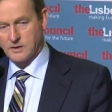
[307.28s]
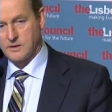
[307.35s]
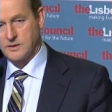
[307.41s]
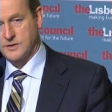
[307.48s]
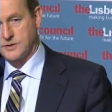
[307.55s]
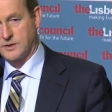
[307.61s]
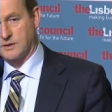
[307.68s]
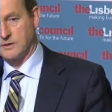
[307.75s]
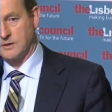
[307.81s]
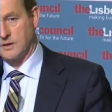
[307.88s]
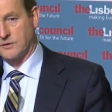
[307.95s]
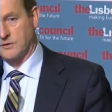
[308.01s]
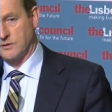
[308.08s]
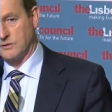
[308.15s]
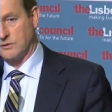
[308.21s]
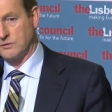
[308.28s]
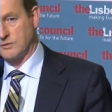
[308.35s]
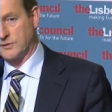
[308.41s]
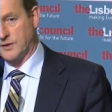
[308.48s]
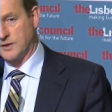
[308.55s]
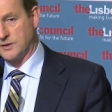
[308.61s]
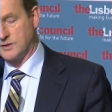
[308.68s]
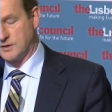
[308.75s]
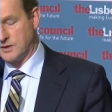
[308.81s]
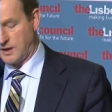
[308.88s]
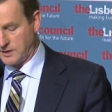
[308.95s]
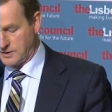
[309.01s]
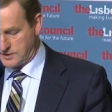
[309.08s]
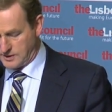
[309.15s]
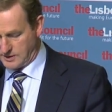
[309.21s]
concerned not alone with
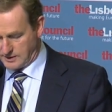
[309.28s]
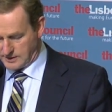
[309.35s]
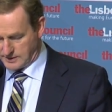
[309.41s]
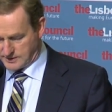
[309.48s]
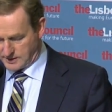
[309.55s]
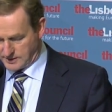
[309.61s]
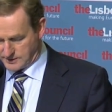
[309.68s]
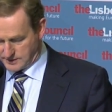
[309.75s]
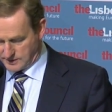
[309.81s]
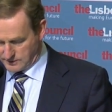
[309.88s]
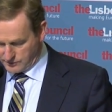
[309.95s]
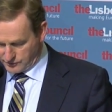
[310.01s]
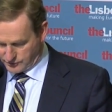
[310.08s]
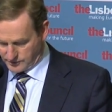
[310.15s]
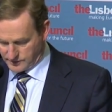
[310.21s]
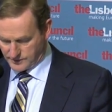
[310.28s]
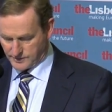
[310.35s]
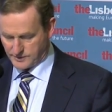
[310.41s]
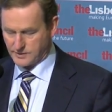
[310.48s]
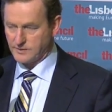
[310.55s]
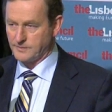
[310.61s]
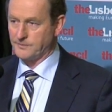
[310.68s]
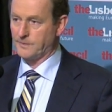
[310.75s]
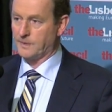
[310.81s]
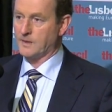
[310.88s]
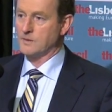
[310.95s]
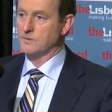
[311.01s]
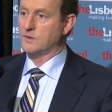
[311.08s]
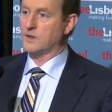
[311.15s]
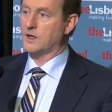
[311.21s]
ideals and solutions,
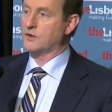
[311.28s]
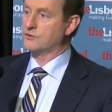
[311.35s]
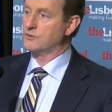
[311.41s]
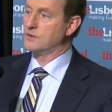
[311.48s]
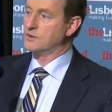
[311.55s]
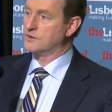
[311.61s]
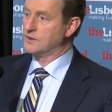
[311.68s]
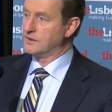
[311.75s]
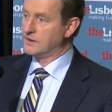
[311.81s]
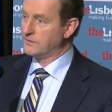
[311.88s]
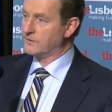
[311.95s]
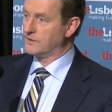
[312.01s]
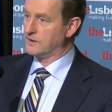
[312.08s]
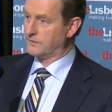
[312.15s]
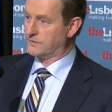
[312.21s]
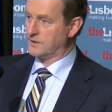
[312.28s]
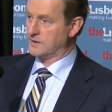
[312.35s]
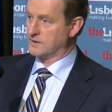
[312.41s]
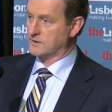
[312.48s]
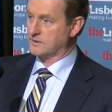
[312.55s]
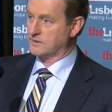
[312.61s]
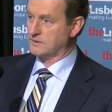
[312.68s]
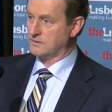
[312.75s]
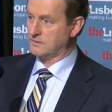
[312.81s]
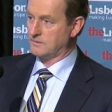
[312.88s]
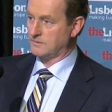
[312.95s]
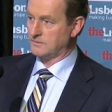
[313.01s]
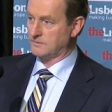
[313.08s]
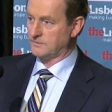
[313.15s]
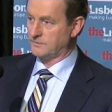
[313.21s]
but actual delivery of these.
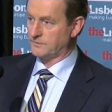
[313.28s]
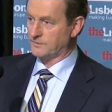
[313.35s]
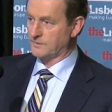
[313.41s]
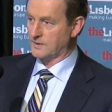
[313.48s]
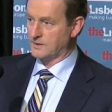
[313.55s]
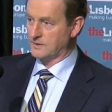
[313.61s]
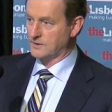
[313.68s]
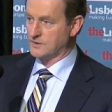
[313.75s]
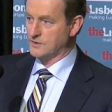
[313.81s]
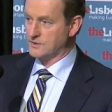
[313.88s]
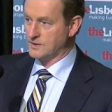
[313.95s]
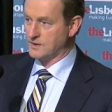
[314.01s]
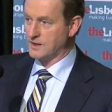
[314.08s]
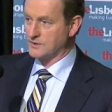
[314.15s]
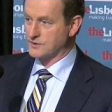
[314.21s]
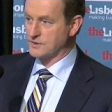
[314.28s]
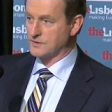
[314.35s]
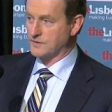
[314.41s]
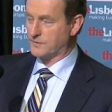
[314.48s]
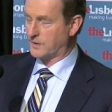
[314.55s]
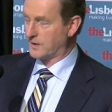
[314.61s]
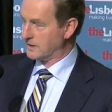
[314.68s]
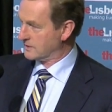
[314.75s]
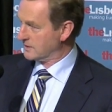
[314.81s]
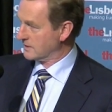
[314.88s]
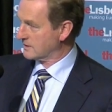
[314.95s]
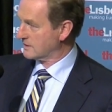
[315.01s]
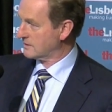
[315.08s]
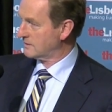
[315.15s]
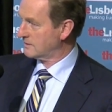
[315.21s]
This is the essence of
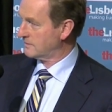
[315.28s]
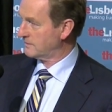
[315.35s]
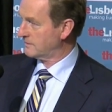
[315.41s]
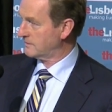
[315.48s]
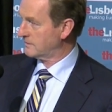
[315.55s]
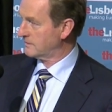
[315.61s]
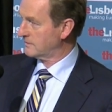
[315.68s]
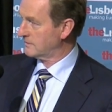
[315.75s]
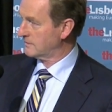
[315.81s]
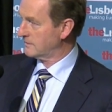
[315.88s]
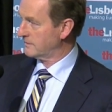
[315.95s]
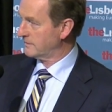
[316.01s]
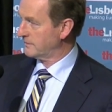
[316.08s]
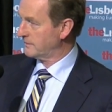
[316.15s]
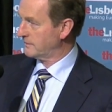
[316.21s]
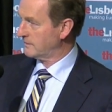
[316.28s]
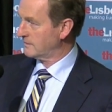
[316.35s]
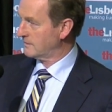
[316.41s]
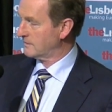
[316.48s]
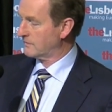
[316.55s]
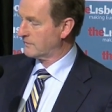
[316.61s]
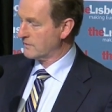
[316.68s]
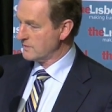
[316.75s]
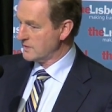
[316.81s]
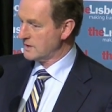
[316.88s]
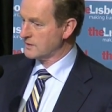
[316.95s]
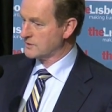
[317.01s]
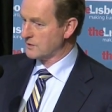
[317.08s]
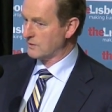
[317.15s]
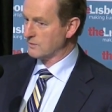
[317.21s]
politics. For
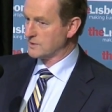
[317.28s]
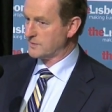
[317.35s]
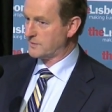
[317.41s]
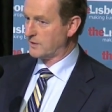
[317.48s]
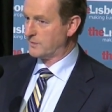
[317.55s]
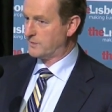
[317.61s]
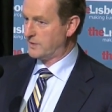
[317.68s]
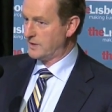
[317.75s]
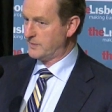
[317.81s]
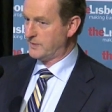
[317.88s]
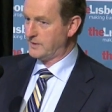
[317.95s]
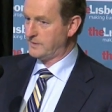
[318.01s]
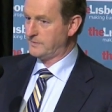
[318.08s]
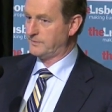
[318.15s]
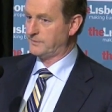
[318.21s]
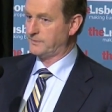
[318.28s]
me, it's always about people.